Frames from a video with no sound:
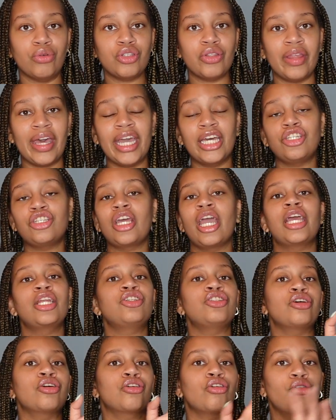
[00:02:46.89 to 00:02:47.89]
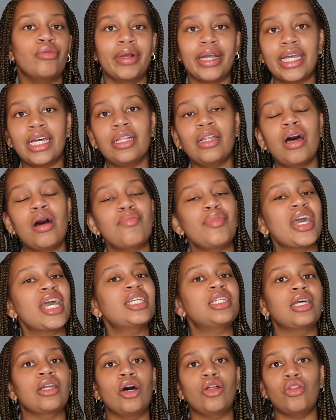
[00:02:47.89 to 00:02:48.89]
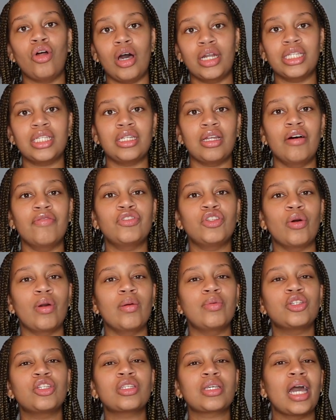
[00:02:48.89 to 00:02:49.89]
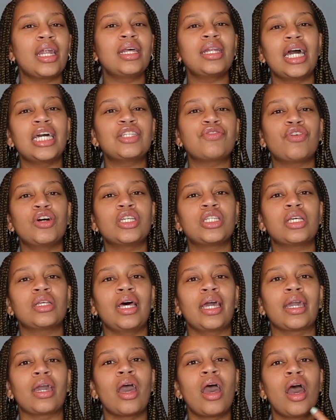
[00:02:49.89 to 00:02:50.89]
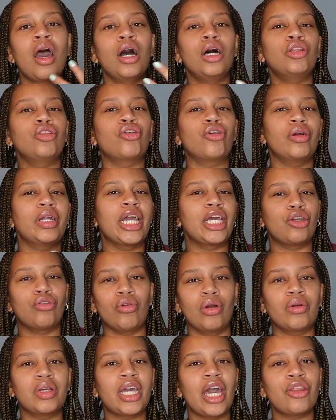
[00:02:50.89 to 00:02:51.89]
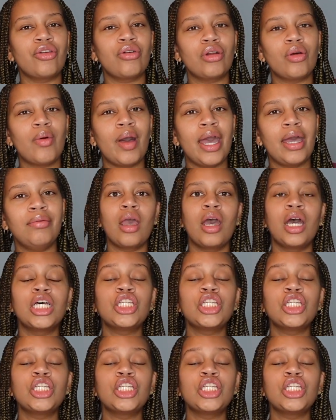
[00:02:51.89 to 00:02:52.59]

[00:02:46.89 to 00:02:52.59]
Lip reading: So they had changed their curriculum. They had done a lot of stuff. So it was kind of nice for us to like learn and grow together in a way.